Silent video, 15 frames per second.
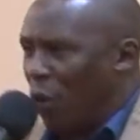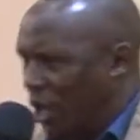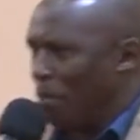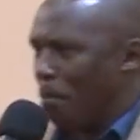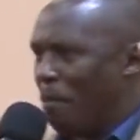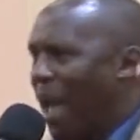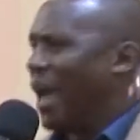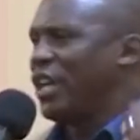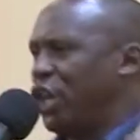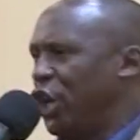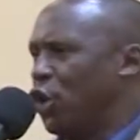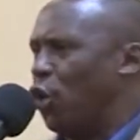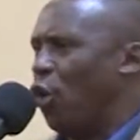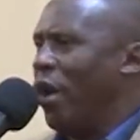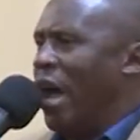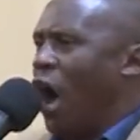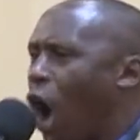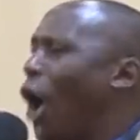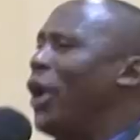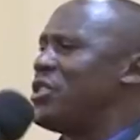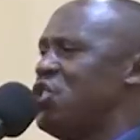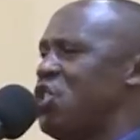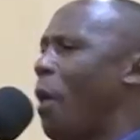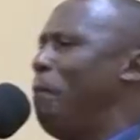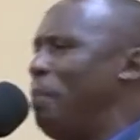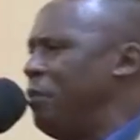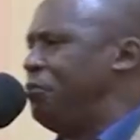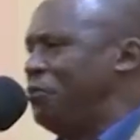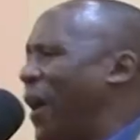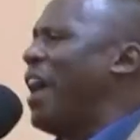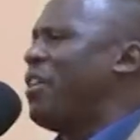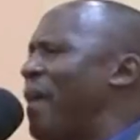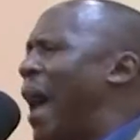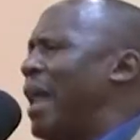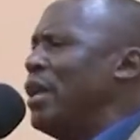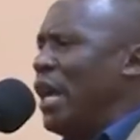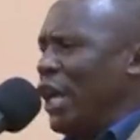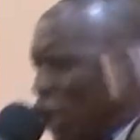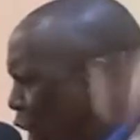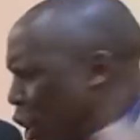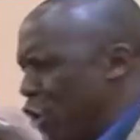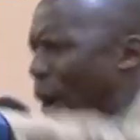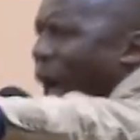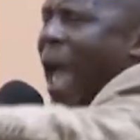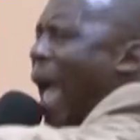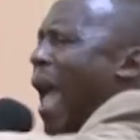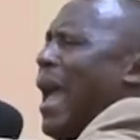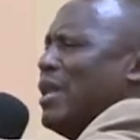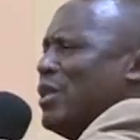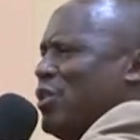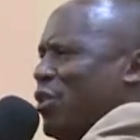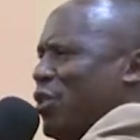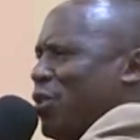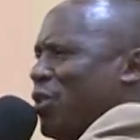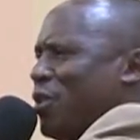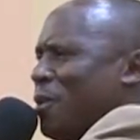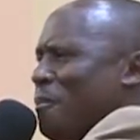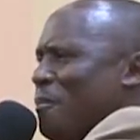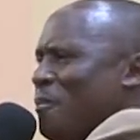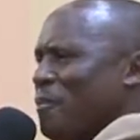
will make you also be favored in your hands.